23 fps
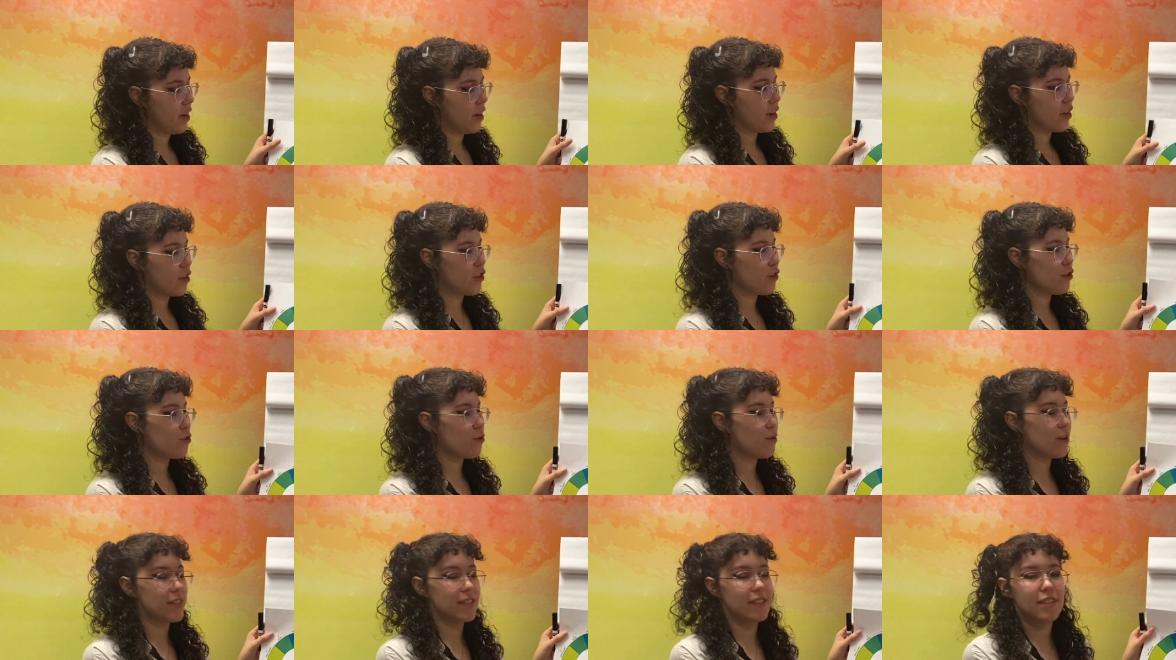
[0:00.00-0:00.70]

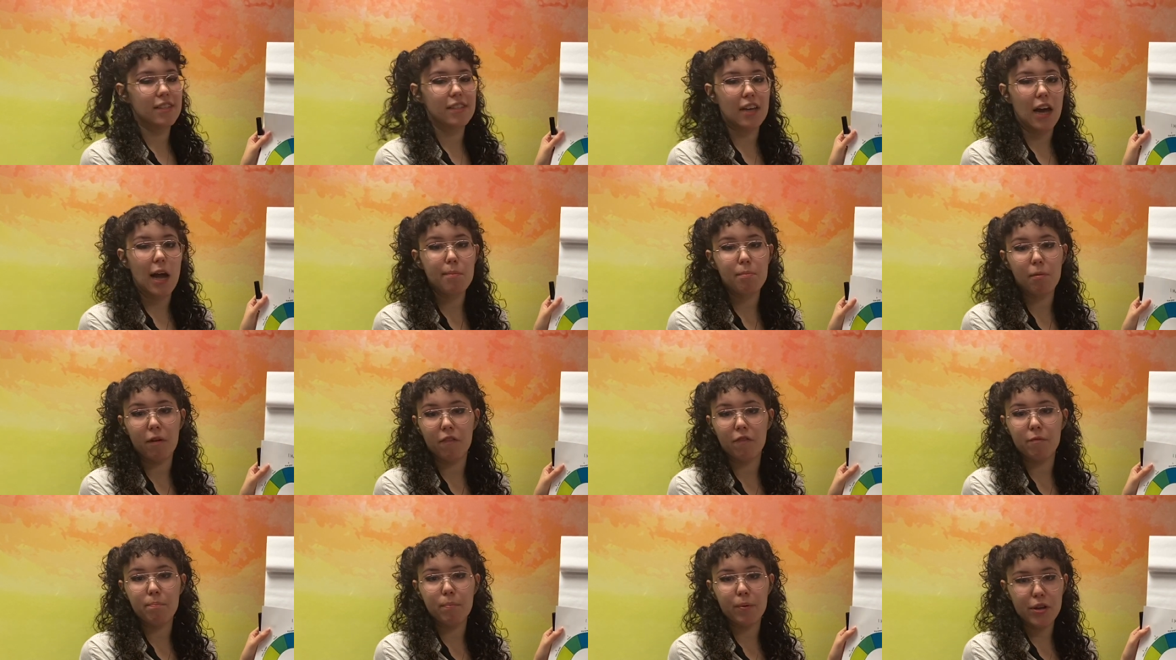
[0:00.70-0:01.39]
Hue is the type
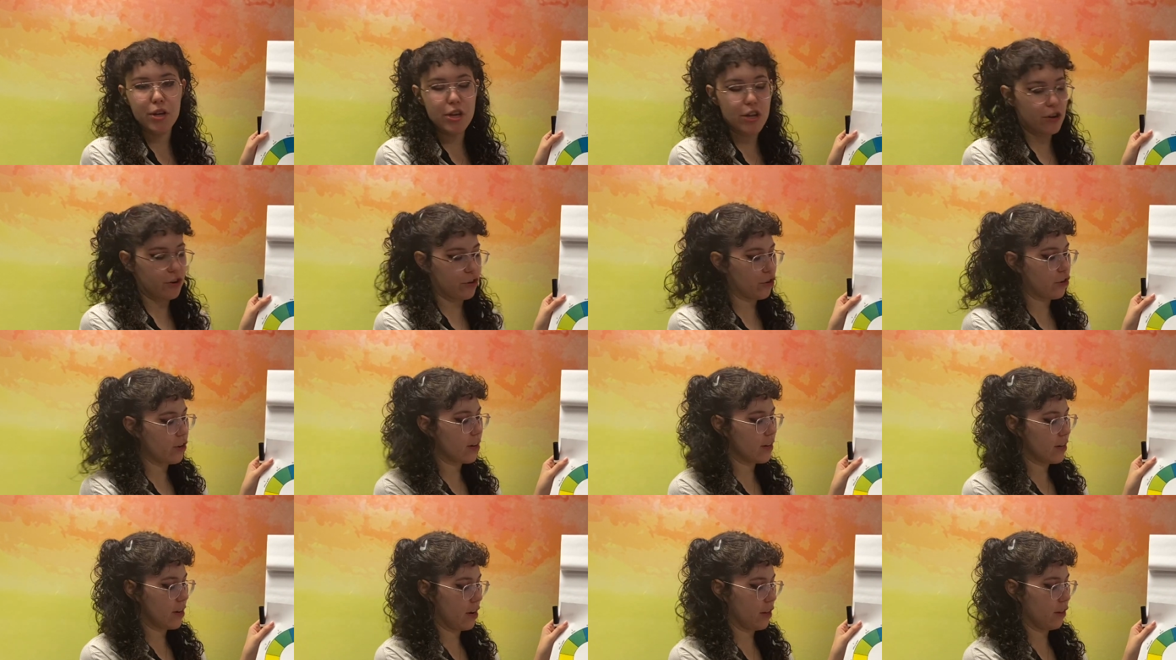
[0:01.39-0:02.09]
of
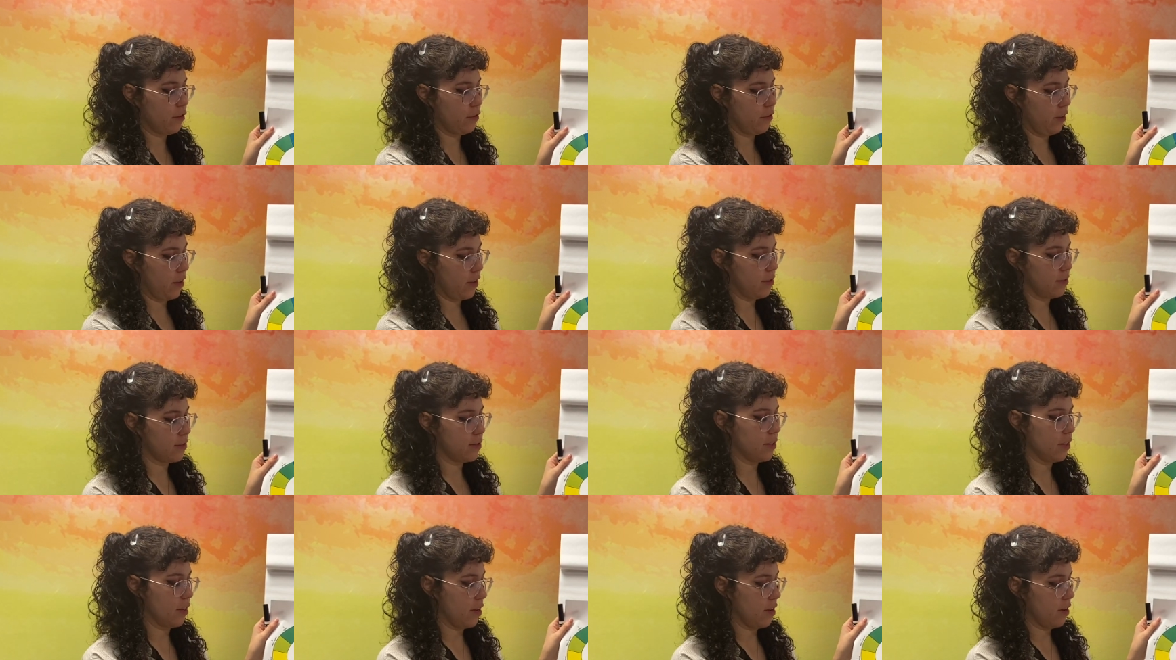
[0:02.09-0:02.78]
pure color that you
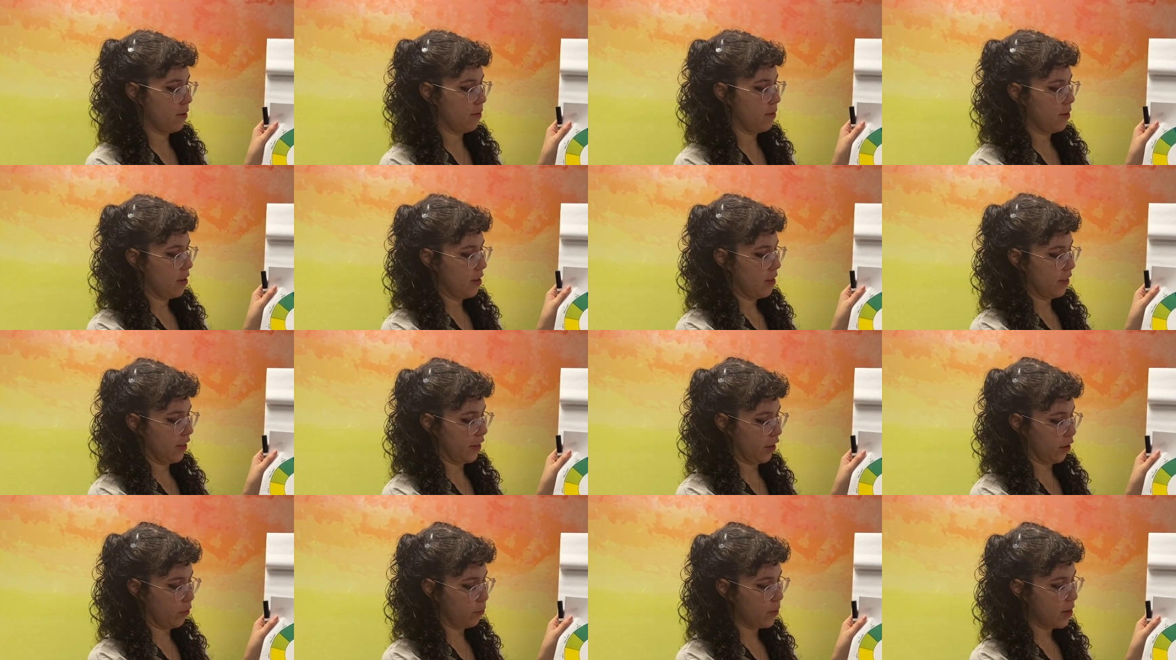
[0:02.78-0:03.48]
see,
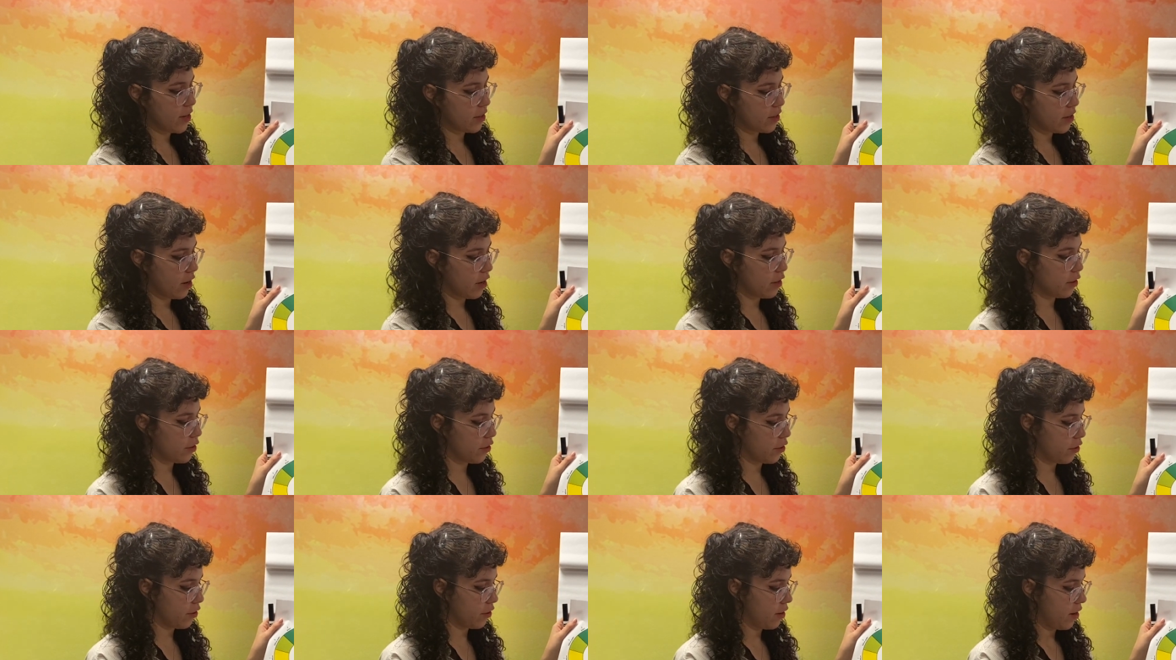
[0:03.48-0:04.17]
like a red
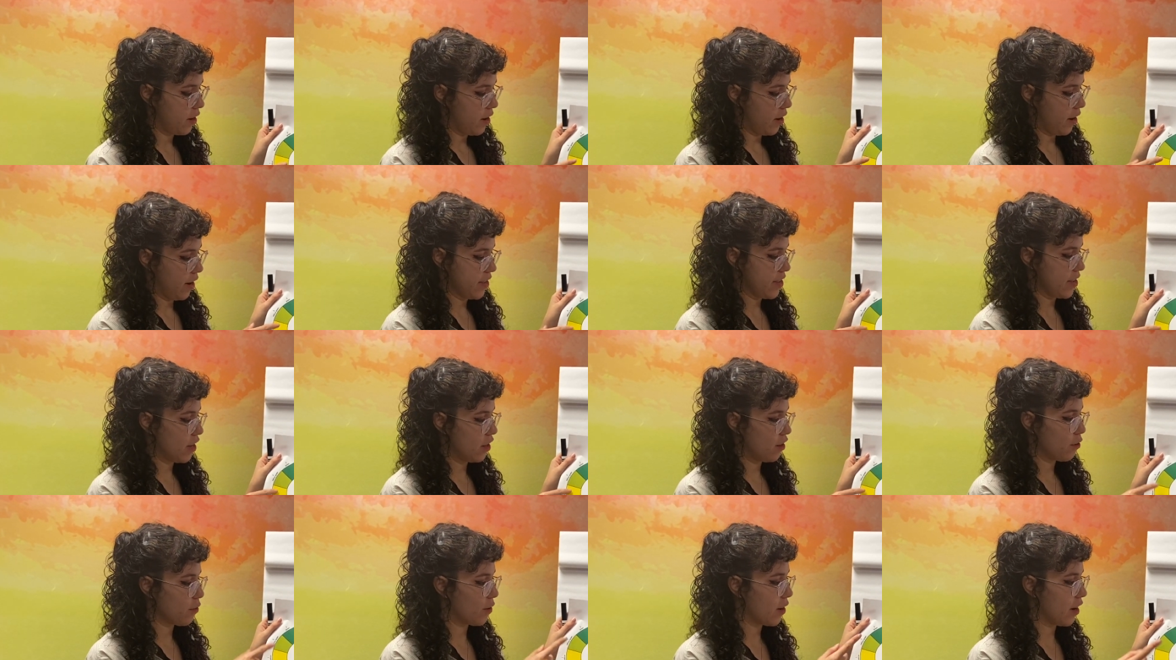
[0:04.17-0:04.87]
color, a
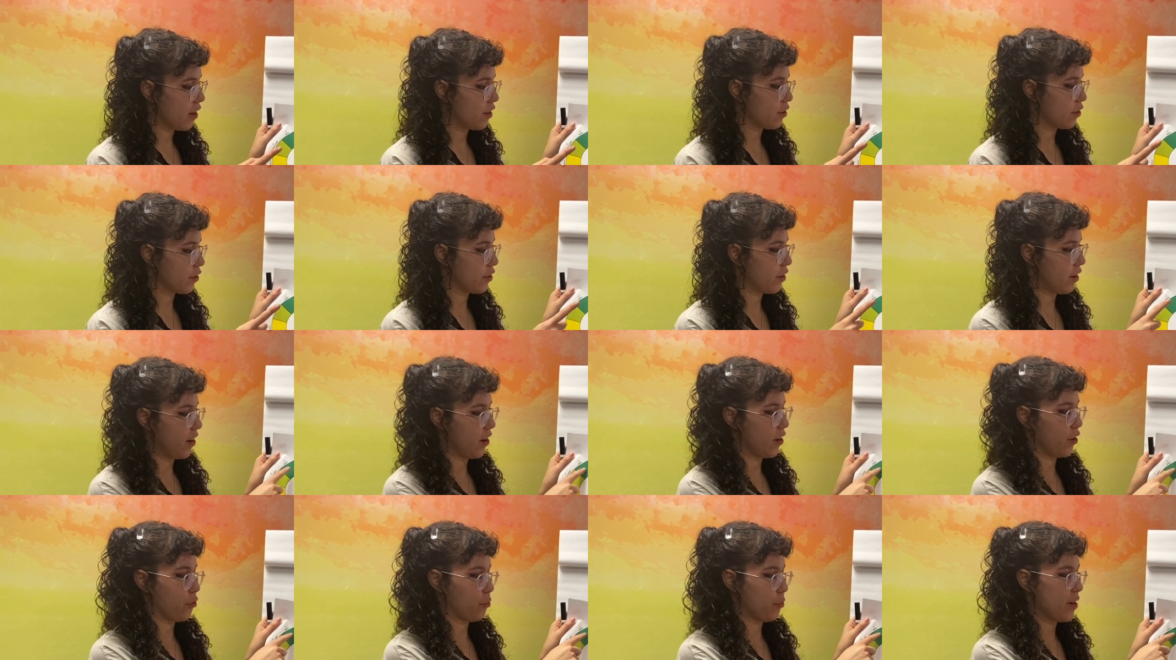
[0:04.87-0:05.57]
yellow color,
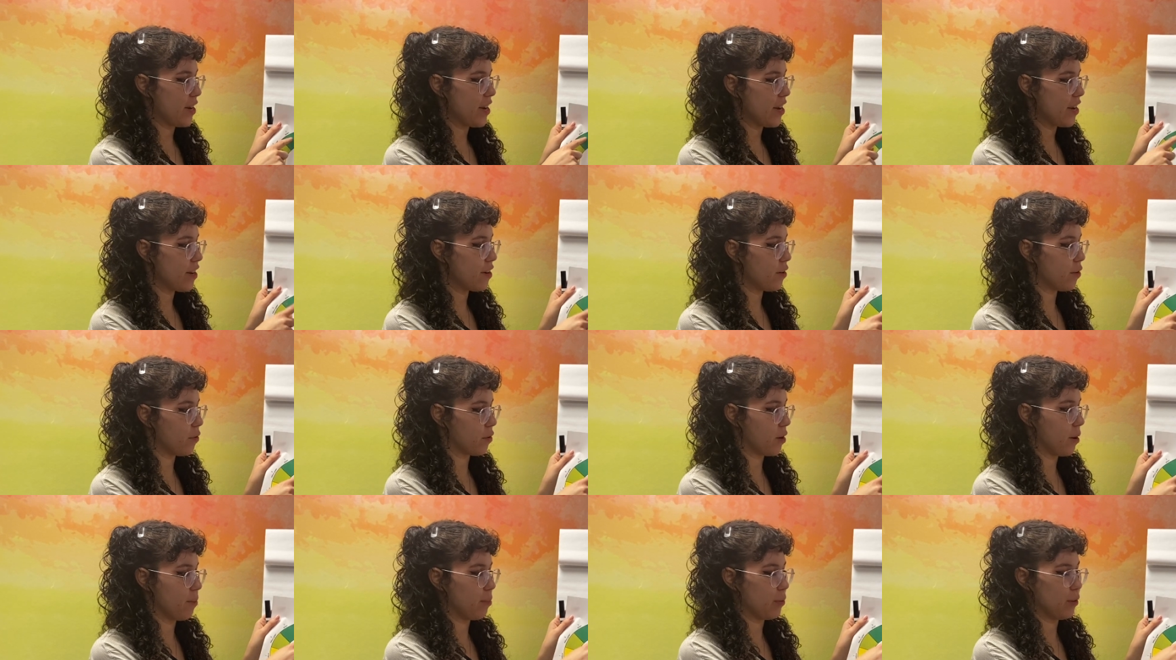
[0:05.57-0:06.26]
a green,
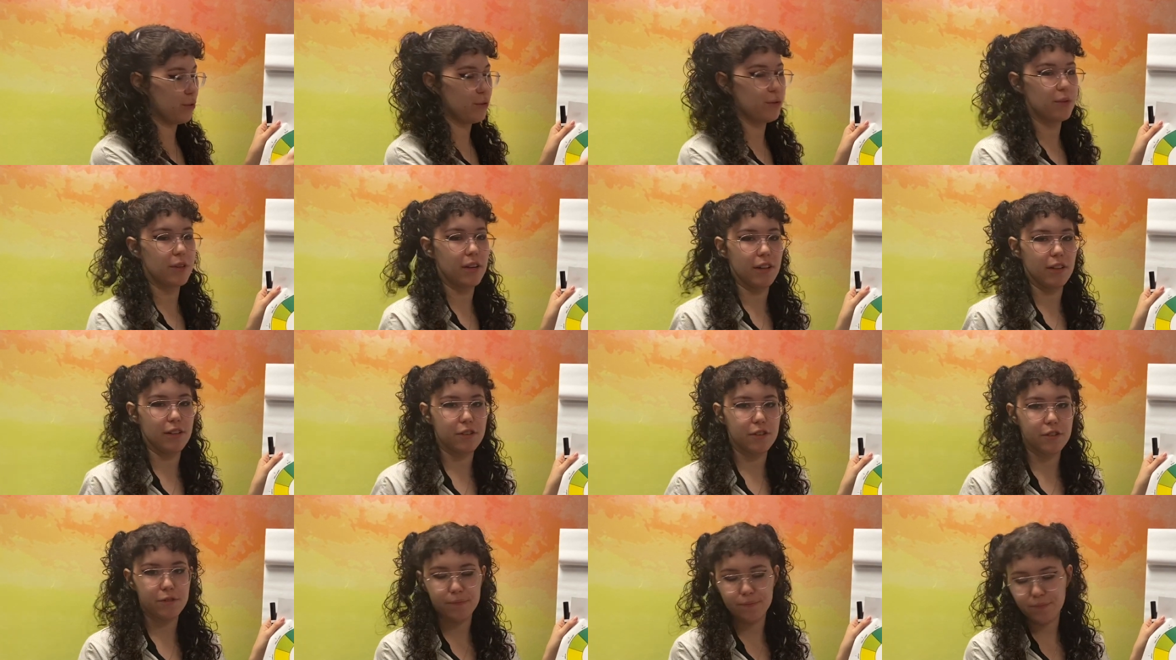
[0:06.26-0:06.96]
or a blue color.